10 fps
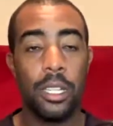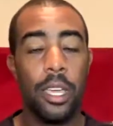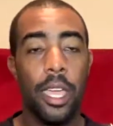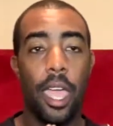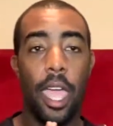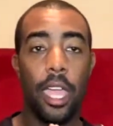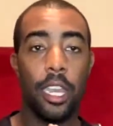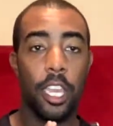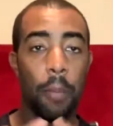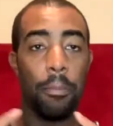and the
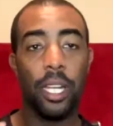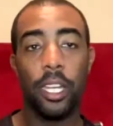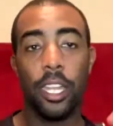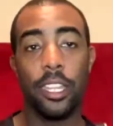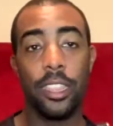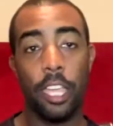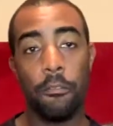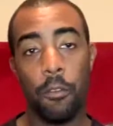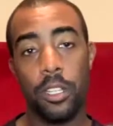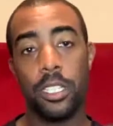ability to think for
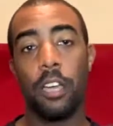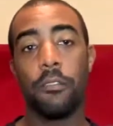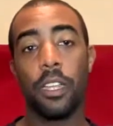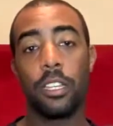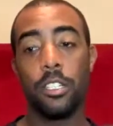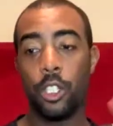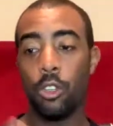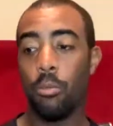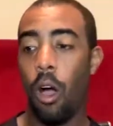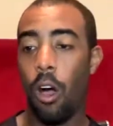yourself and consume
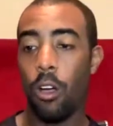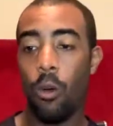all